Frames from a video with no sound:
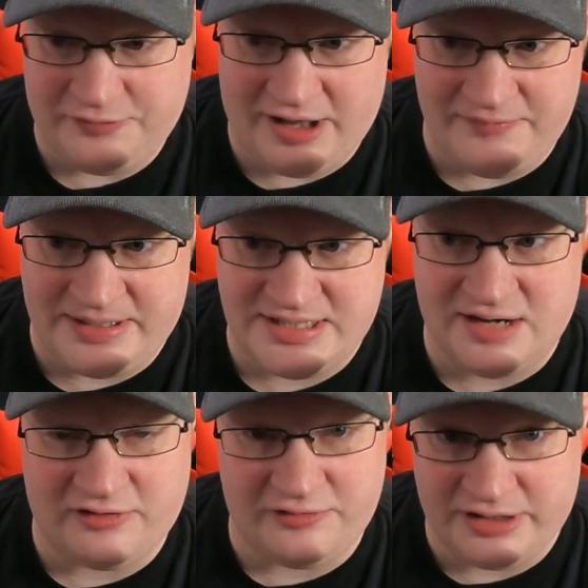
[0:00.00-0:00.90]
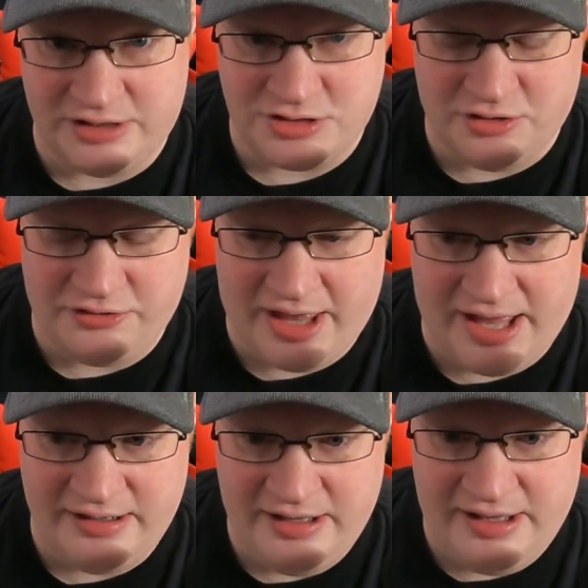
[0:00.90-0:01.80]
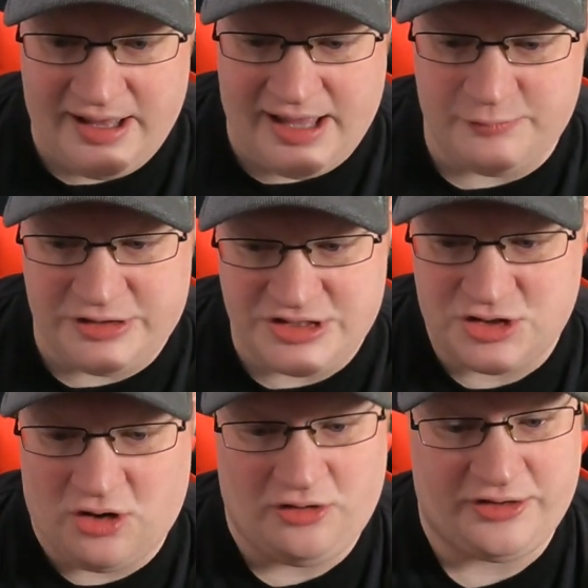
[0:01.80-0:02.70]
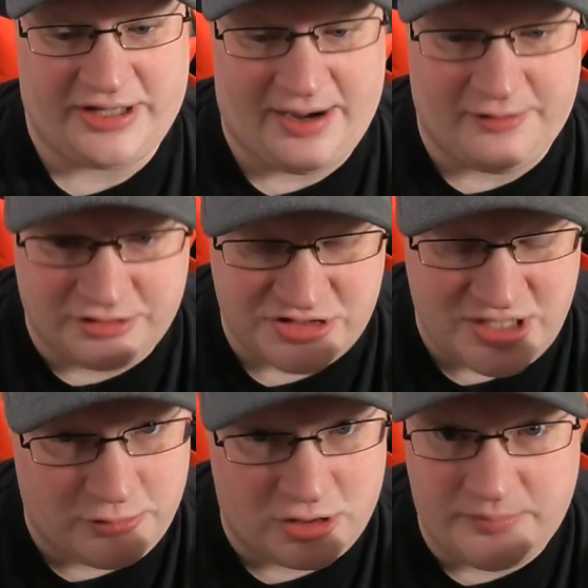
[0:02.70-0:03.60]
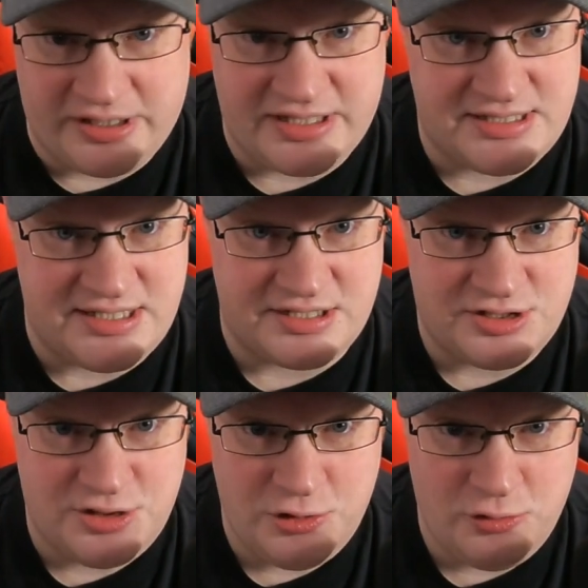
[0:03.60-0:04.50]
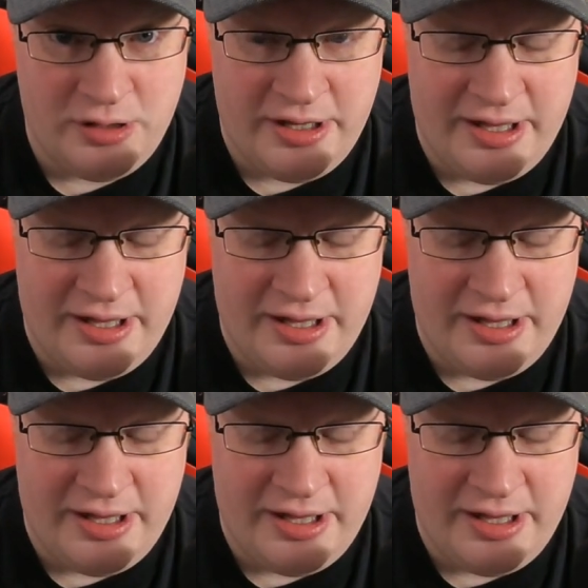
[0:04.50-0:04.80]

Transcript: I've made several videos on that, and we saw the characters that were going to be in Season two,